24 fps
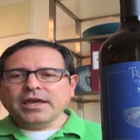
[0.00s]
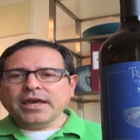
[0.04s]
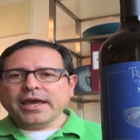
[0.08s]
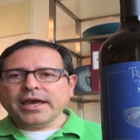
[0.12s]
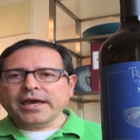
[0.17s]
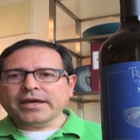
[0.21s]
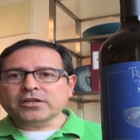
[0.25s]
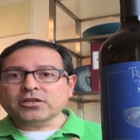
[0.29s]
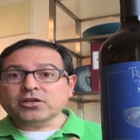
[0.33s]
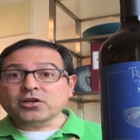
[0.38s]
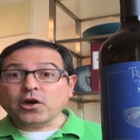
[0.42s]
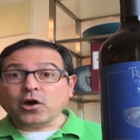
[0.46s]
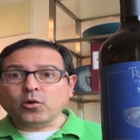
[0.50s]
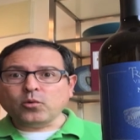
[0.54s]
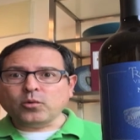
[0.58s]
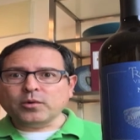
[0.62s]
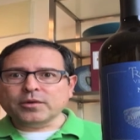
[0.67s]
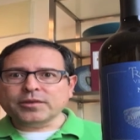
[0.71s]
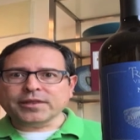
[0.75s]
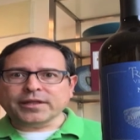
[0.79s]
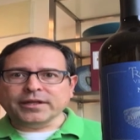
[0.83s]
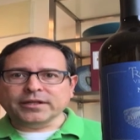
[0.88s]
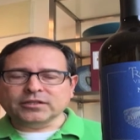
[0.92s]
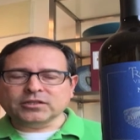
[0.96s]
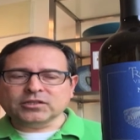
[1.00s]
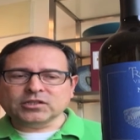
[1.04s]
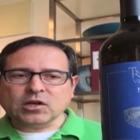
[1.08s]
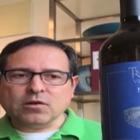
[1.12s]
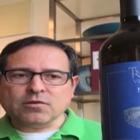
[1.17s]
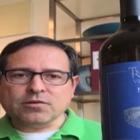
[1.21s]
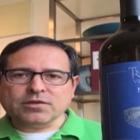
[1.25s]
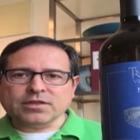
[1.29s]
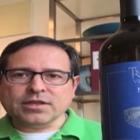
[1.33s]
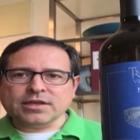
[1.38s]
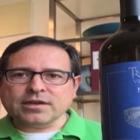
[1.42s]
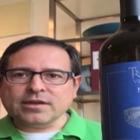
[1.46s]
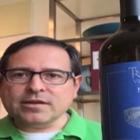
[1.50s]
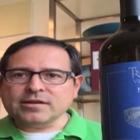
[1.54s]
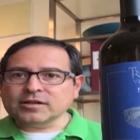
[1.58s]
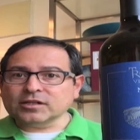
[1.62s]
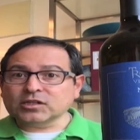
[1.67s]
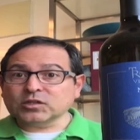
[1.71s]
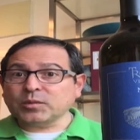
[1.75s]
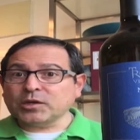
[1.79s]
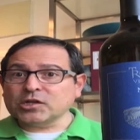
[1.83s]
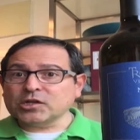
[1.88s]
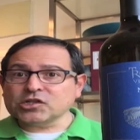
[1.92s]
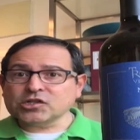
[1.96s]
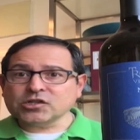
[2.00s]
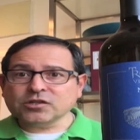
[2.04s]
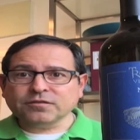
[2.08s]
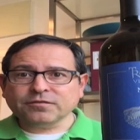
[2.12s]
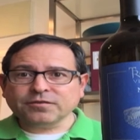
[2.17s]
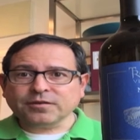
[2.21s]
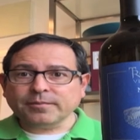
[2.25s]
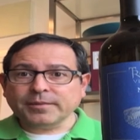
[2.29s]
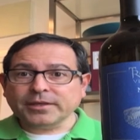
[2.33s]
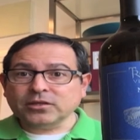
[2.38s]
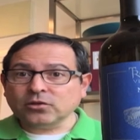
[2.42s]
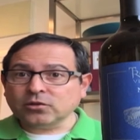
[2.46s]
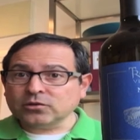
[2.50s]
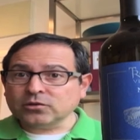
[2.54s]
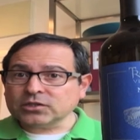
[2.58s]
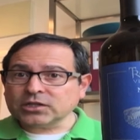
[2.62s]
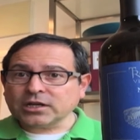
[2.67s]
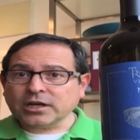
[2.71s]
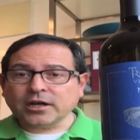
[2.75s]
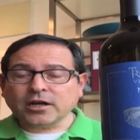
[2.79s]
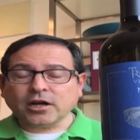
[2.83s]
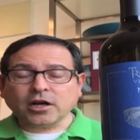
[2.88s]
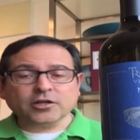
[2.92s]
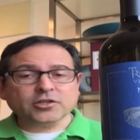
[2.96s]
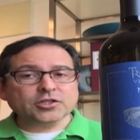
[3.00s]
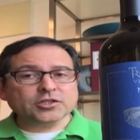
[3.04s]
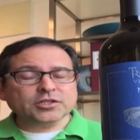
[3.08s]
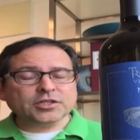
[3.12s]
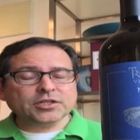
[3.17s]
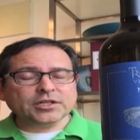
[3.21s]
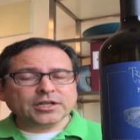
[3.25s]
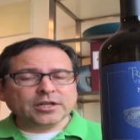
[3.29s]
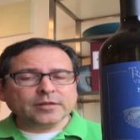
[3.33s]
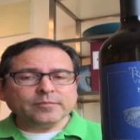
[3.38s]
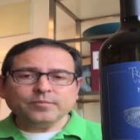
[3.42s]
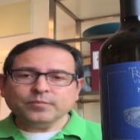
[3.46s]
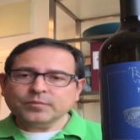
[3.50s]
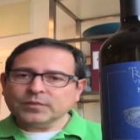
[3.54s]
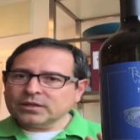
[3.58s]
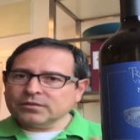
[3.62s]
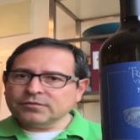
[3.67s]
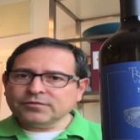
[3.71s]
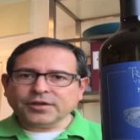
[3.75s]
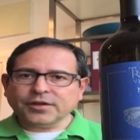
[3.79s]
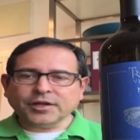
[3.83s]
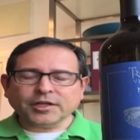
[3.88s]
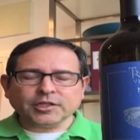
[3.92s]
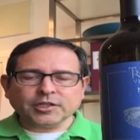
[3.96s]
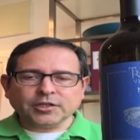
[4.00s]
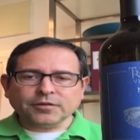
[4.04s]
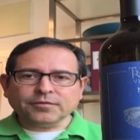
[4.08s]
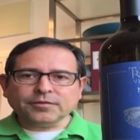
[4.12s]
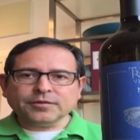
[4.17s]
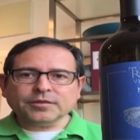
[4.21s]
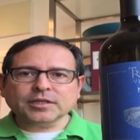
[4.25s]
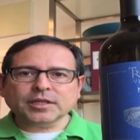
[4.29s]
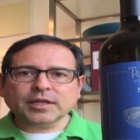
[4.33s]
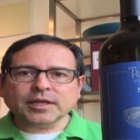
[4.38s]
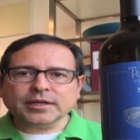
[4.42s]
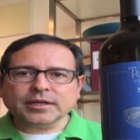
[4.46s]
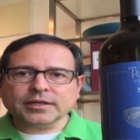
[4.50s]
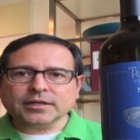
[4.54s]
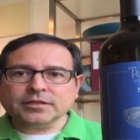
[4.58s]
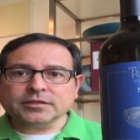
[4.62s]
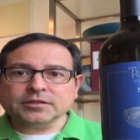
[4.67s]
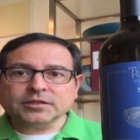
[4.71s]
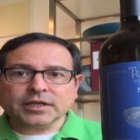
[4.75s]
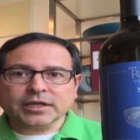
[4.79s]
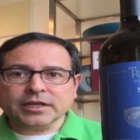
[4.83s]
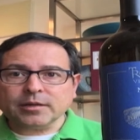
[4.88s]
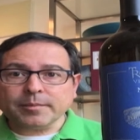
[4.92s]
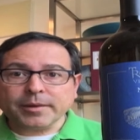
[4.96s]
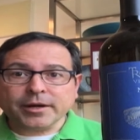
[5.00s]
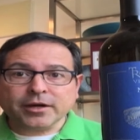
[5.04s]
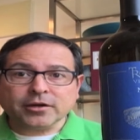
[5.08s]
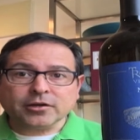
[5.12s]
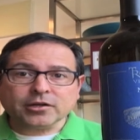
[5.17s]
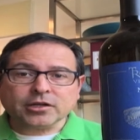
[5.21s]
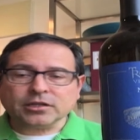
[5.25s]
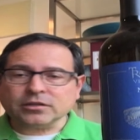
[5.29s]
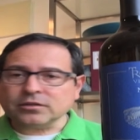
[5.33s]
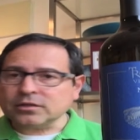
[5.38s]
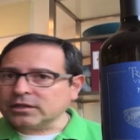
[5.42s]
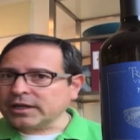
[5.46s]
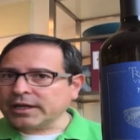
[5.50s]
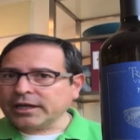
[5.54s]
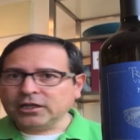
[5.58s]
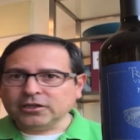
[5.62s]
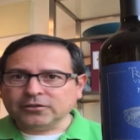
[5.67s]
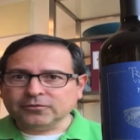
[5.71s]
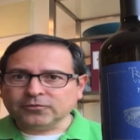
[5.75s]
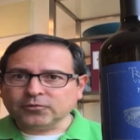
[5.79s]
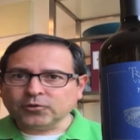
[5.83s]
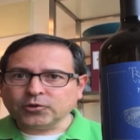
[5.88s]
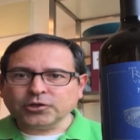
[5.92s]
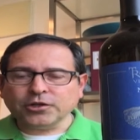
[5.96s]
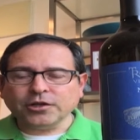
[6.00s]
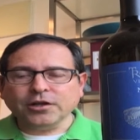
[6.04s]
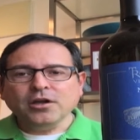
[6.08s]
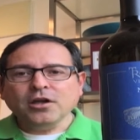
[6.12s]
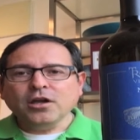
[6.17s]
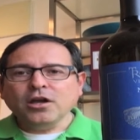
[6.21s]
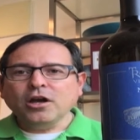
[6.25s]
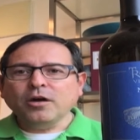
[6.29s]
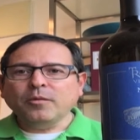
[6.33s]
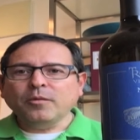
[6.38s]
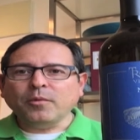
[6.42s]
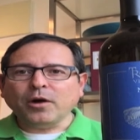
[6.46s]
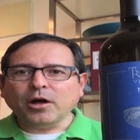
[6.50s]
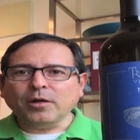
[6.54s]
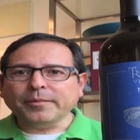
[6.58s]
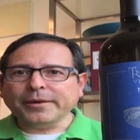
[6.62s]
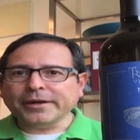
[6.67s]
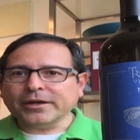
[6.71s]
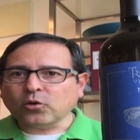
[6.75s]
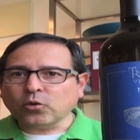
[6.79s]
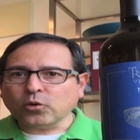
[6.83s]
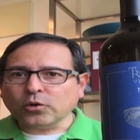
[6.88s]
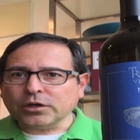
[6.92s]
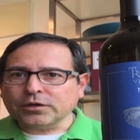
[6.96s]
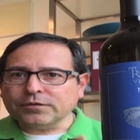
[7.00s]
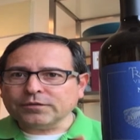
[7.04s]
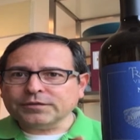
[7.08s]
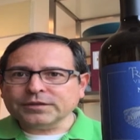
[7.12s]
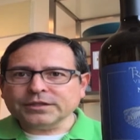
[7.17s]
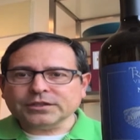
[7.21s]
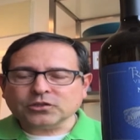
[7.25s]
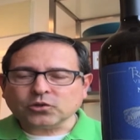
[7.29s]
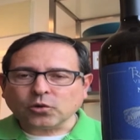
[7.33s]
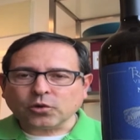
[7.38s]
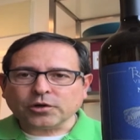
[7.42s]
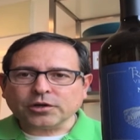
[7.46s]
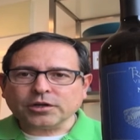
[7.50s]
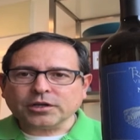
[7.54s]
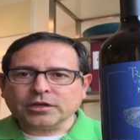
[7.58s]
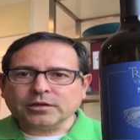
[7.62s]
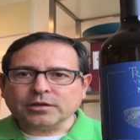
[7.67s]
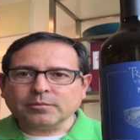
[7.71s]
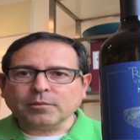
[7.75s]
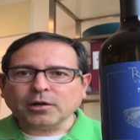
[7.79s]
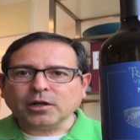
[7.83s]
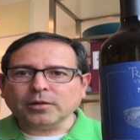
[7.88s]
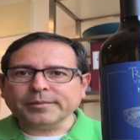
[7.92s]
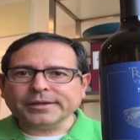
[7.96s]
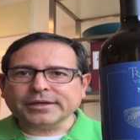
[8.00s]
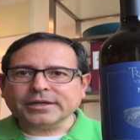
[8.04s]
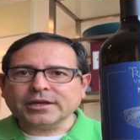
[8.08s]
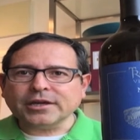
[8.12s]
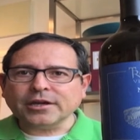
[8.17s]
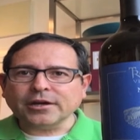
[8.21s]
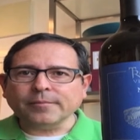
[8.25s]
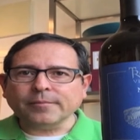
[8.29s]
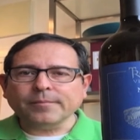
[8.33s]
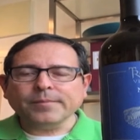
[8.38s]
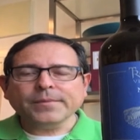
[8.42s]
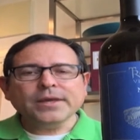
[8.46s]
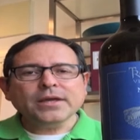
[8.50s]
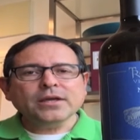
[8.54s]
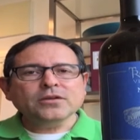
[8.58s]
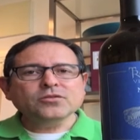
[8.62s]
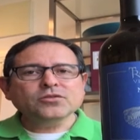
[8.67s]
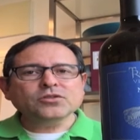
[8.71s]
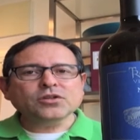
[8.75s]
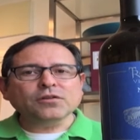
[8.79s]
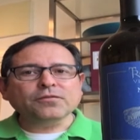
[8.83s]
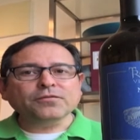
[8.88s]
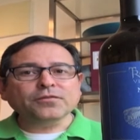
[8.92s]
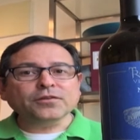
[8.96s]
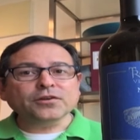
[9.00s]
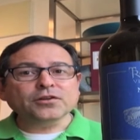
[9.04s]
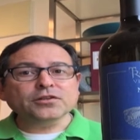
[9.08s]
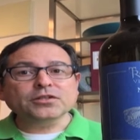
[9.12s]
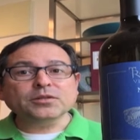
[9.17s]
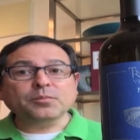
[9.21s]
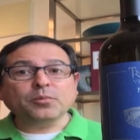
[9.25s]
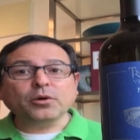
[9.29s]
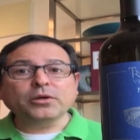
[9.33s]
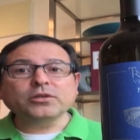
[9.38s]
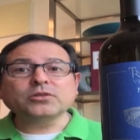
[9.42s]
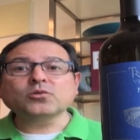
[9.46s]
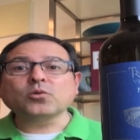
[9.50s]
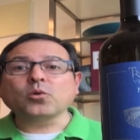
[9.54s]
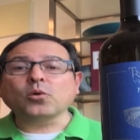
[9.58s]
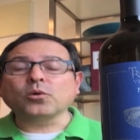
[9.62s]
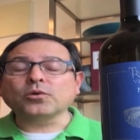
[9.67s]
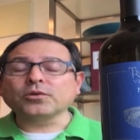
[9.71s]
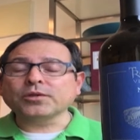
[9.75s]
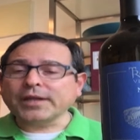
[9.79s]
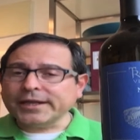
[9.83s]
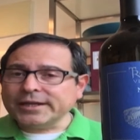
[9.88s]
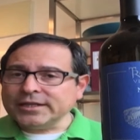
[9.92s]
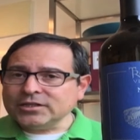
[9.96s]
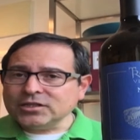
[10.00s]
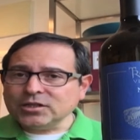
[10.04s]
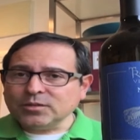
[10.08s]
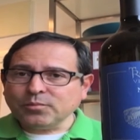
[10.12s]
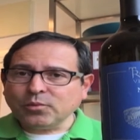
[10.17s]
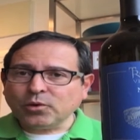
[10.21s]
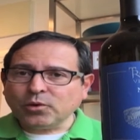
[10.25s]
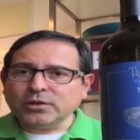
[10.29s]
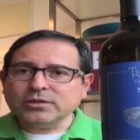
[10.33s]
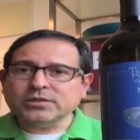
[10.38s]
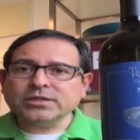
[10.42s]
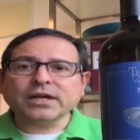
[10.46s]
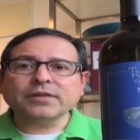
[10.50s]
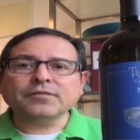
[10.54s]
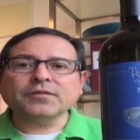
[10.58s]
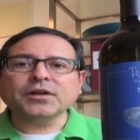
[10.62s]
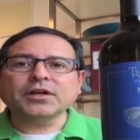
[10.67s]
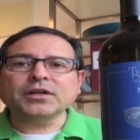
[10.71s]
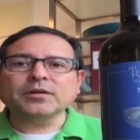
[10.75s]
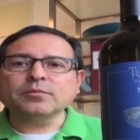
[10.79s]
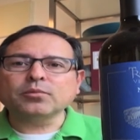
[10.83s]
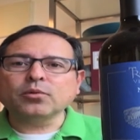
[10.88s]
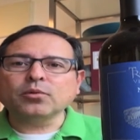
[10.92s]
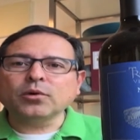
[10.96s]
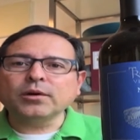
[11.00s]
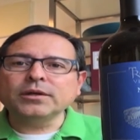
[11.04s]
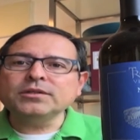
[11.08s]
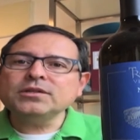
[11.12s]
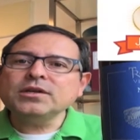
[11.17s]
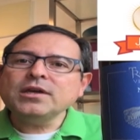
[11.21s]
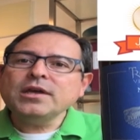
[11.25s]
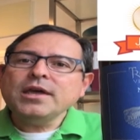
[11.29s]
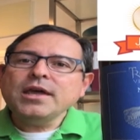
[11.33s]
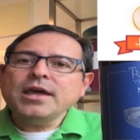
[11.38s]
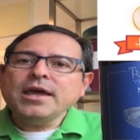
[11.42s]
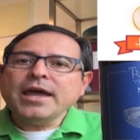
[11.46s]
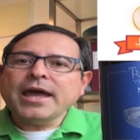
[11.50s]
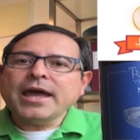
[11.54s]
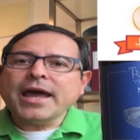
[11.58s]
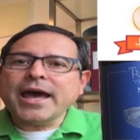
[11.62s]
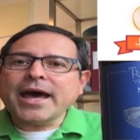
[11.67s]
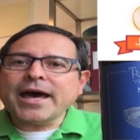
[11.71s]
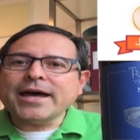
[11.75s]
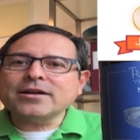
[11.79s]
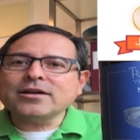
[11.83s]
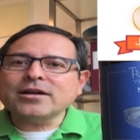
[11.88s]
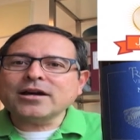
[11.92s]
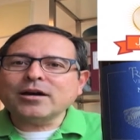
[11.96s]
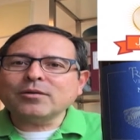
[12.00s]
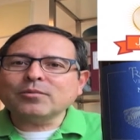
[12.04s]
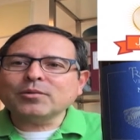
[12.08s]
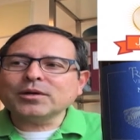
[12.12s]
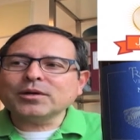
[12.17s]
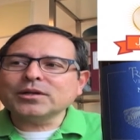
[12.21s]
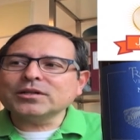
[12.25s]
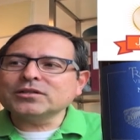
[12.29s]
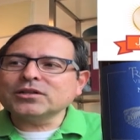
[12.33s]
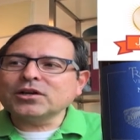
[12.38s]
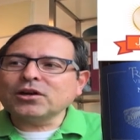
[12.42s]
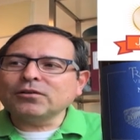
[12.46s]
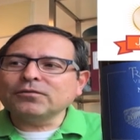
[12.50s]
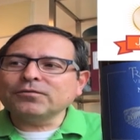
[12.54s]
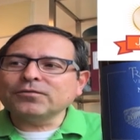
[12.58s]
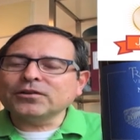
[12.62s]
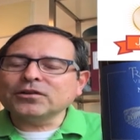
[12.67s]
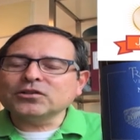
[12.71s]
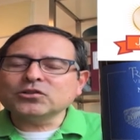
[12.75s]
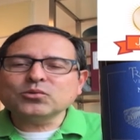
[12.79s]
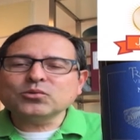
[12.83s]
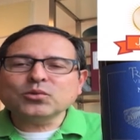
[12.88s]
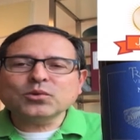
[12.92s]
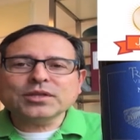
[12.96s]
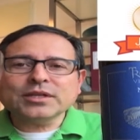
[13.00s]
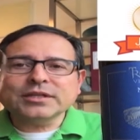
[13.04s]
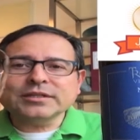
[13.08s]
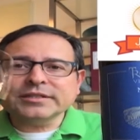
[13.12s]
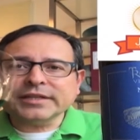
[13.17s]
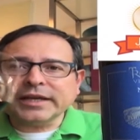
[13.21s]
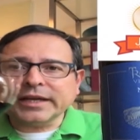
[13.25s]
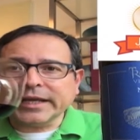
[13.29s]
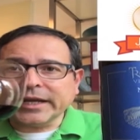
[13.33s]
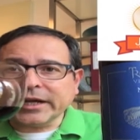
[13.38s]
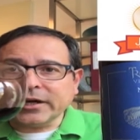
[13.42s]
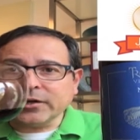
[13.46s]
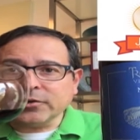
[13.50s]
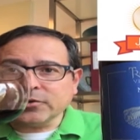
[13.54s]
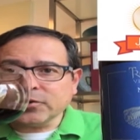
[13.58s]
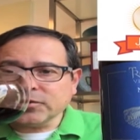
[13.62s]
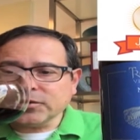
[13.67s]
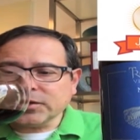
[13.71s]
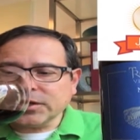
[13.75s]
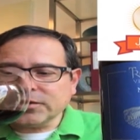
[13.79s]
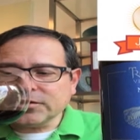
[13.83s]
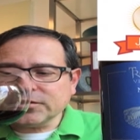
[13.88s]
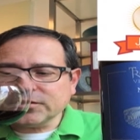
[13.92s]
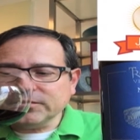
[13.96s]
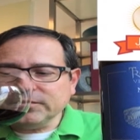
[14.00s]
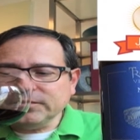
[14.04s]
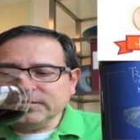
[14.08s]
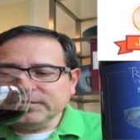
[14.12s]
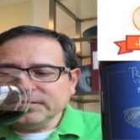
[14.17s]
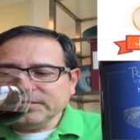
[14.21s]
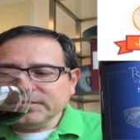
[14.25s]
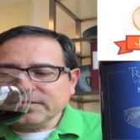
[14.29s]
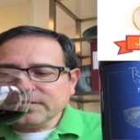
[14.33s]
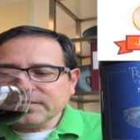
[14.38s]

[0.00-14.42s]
and go with it. So the expression from Mendoza, Argentina, very different than, say, an American, the California Malbec, or even this Oregon Malbec here. So first, the points for ninety-two points out of one hundred points. And uh, we're gonna go first with the scent characterization